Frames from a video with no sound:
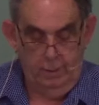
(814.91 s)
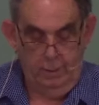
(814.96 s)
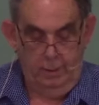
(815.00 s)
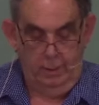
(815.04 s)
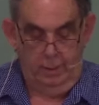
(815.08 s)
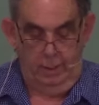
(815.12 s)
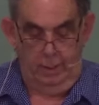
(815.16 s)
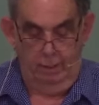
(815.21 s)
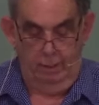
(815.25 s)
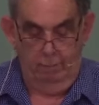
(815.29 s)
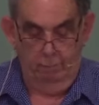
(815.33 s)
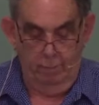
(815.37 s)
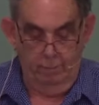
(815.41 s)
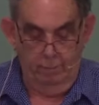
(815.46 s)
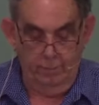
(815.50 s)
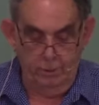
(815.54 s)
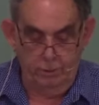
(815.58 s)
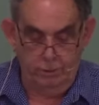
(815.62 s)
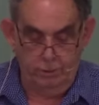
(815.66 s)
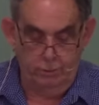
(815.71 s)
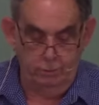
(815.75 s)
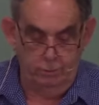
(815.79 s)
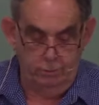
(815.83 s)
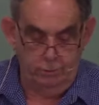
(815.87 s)
And women
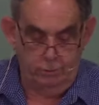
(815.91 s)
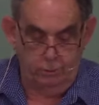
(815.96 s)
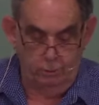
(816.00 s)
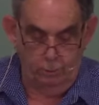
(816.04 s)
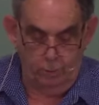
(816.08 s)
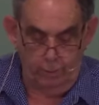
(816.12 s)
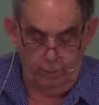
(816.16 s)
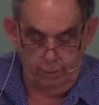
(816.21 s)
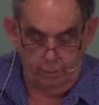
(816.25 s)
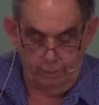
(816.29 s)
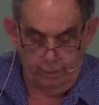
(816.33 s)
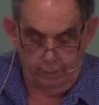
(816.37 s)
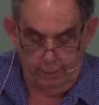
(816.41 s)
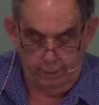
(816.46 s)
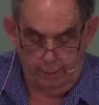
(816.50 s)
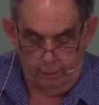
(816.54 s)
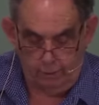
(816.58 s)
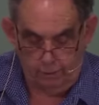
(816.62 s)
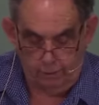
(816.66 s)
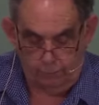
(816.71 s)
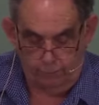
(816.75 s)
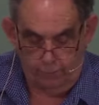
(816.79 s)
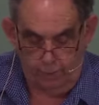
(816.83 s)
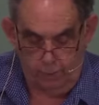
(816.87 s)
choose to wear the
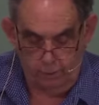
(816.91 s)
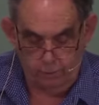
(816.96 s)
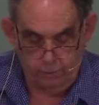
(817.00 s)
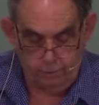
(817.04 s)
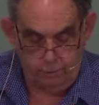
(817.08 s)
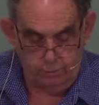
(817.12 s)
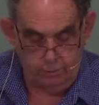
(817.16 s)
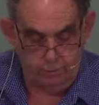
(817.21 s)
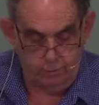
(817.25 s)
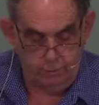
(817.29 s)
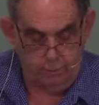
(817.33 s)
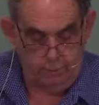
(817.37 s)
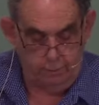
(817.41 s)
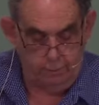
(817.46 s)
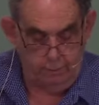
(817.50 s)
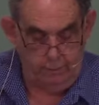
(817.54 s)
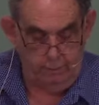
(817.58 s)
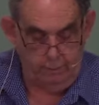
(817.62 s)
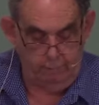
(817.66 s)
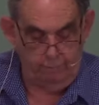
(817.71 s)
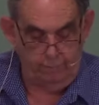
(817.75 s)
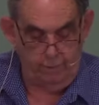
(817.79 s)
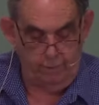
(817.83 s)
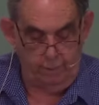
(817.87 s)
latest fashions that
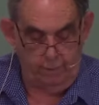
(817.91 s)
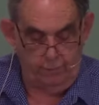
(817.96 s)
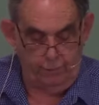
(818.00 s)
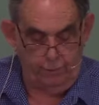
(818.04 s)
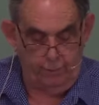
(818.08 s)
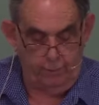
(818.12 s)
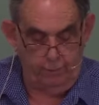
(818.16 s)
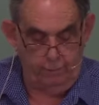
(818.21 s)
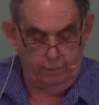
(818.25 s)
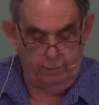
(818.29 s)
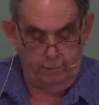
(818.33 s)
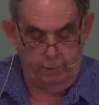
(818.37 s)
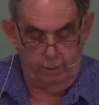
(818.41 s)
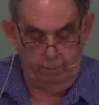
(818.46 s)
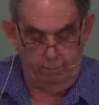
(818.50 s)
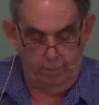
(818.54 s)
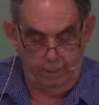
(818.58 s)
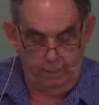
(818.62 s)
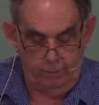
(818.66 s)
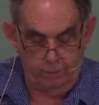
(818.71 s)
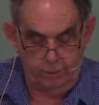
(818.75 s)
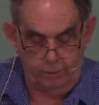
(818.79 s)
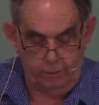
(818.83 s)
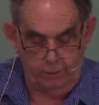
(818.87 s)
leave nothing to the
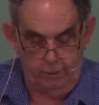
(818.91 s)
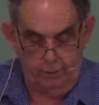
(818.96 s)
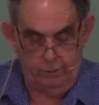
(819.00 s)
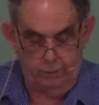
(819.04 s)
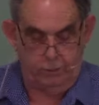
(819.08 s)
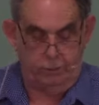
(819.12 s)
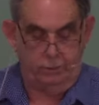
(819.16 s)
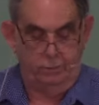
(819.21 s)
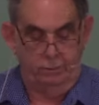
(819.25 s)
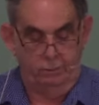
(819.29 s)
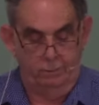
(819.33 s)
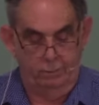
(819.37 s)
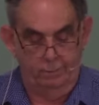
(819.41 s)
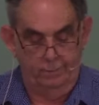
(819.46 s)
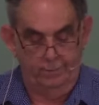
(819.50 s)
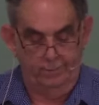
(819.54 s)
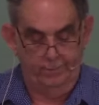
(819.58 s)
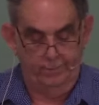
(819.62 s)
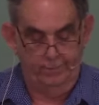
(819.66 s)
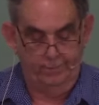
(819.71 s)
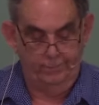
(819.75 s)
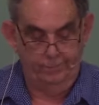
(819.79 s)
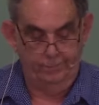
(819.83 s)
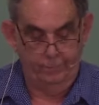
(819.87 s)
imagination.
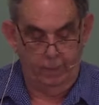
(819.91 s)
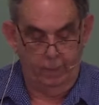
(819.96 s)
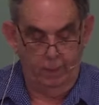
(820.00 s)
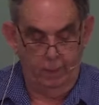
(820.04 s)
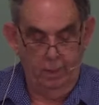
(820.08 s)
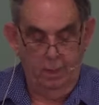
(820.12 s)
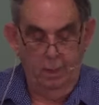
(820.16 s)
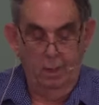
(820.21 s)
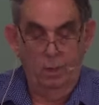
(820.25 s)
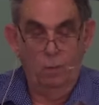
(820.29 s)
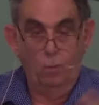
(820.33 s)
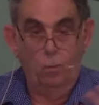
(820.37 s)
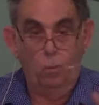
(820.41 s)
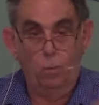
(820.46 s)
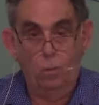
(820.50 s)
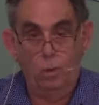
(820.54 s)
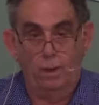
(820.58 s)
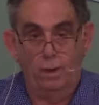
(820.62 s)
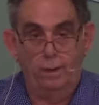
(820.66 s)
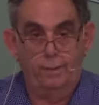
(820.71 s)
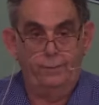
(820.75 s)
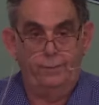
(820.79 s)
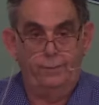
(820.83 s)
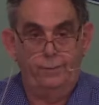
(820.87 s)

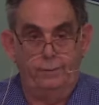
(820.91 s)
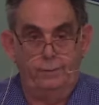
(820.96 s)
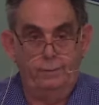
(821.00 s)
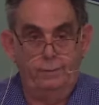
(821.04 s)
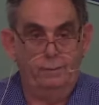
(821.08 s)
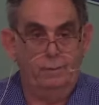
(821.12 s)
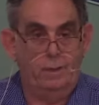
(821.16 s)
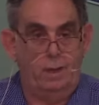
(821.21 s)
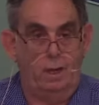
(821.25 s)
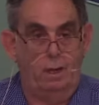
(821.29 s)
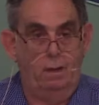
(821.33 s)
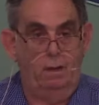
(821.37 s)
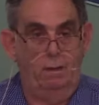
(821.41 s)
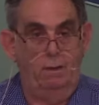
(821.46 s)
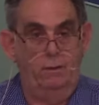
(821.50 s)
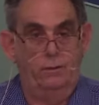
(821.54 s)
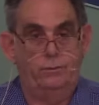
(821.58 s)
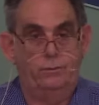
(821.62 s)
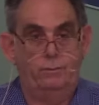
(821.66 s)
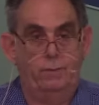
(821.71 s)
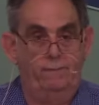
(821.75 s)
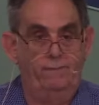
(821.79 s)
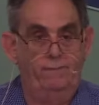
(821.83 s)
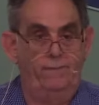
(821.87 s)
What do your clothes
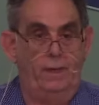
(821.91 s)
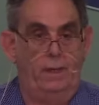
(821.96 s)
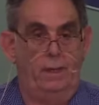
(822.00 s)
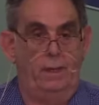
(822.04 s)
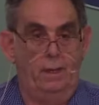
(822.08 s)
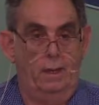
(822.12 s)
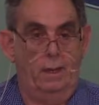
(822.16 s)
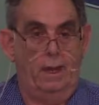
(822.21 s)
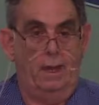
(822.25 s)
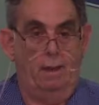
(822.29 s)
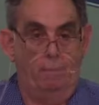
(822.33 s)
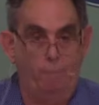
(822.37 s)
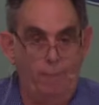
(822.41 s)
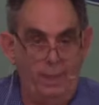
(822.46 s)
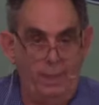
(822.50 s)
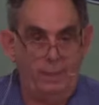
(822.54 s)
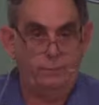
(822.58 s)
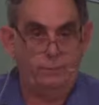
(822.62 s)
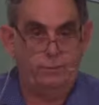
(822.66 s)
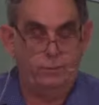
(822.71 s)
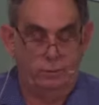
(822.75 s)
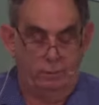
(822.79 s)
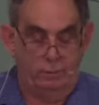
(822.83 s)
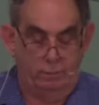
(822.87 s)
reveal
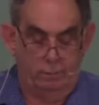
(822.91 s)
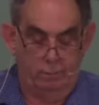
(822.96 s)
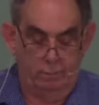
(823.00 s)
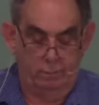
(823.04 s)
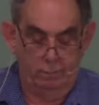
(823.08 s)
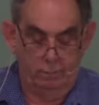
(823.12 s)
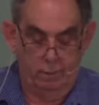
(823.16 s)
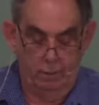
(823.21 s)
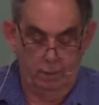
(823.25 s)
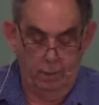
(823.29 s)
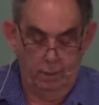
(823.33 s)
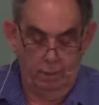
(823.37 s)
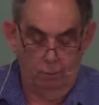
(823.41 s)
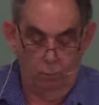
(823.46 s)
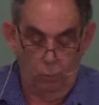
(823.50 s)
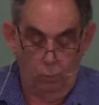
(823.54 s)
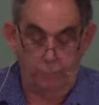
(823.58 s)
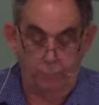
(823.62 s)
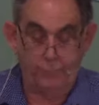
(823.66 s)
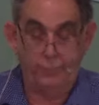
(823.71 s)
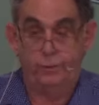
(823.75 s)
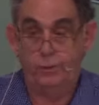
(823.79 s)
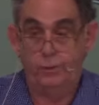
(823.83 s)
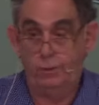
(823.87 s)
about you?
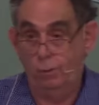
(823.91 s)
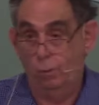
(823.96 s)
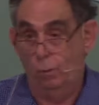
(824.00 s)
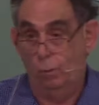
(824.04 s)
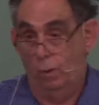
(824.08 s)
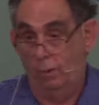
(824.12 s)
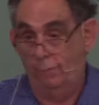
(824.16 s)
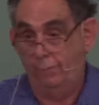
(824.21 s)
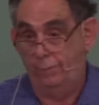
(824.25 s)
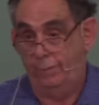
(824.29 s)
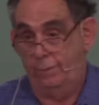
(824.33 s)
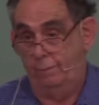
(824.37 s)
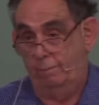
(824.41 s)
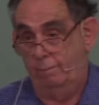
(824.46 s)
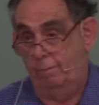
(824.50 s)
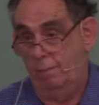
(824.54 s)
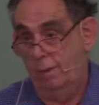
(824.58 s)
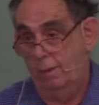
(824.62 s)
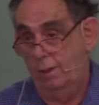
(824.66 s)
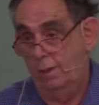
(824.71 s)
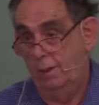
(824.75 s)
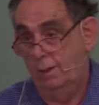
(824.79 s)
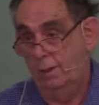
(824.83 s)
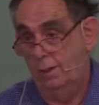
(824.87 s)
What do you want them
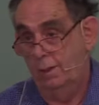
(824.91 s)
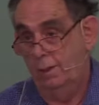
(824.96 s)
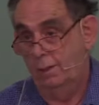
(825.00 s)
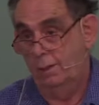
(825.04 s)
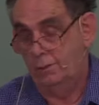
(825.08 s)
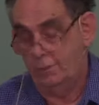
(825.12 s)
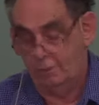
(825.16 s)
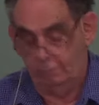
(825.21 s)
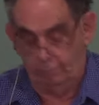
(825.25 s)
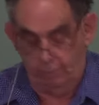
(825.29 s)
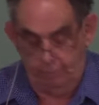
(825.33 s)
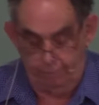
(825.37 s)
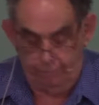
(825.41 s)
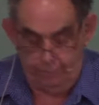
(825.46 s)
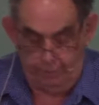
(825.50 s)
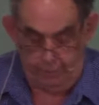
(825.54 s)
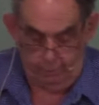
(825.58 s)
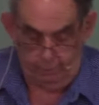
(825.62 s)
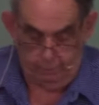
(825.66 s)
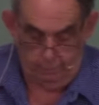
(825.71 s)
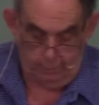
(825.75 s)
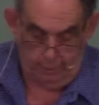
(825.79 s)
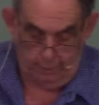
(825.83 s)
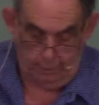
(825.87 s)
to
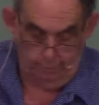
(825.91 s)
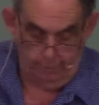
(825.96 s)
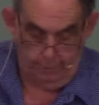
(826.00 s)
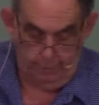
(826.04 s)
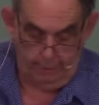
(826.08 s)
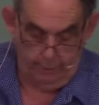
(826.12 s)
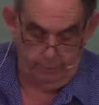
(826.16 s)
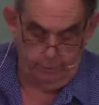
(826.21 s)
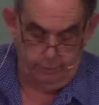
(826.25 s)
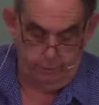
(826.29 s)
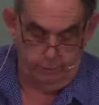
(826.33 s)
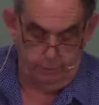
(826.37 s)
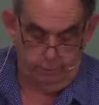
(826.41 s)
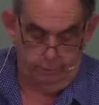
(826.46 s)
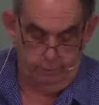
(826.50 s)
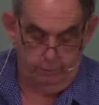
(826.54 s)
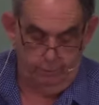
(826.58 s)
reveal about you?